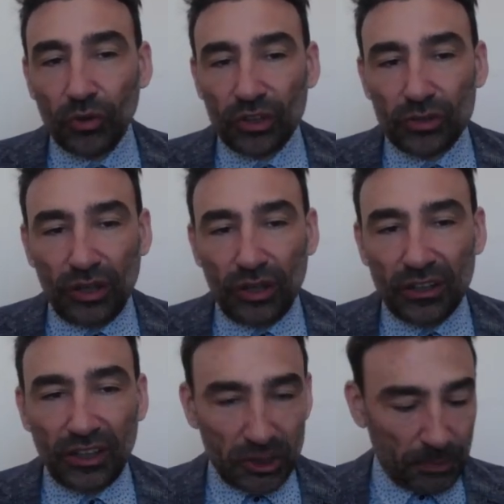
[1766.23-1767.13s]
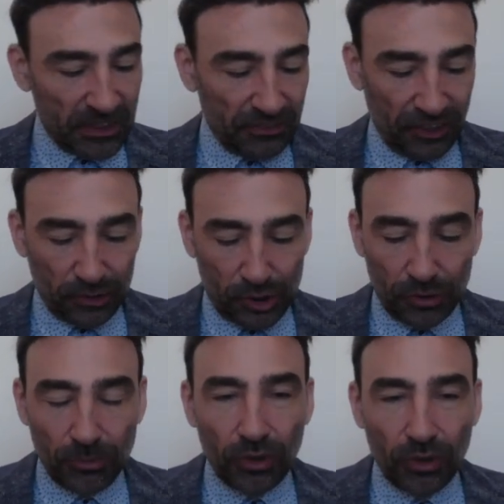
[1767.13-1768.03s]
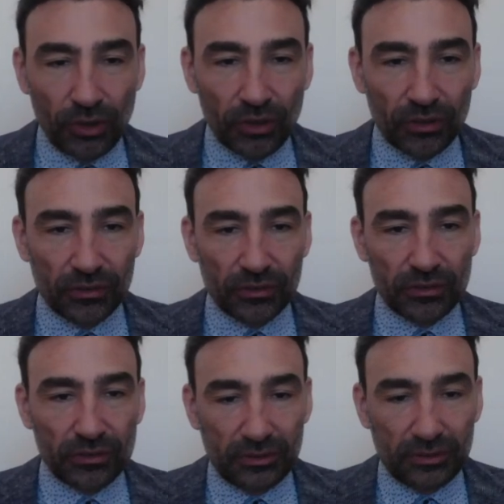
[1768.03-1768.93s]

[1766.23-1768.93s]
You can specify to show more. Okay.